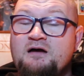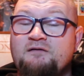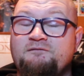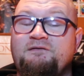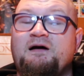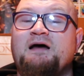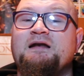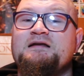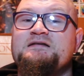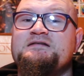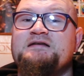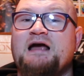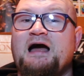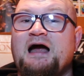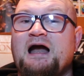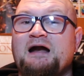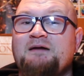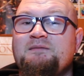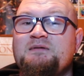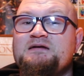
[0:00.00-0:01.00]
fantasy
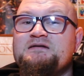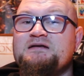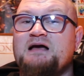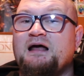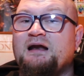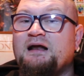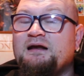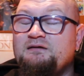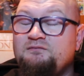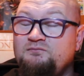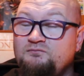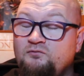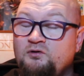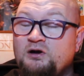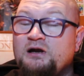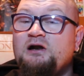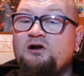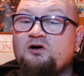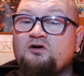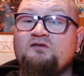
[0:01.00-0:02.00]
armies and I'm
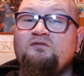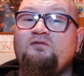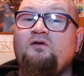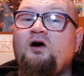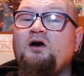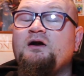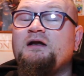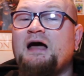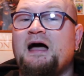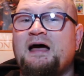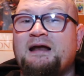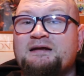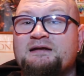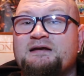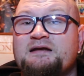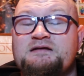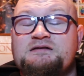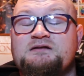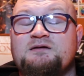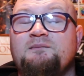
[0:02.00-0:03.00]
really looking forward to adding
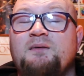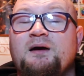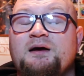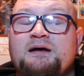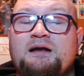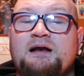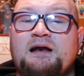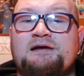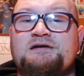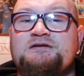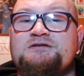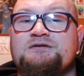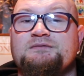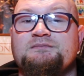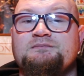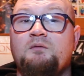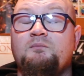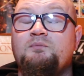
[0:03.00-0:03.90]
these to my collection.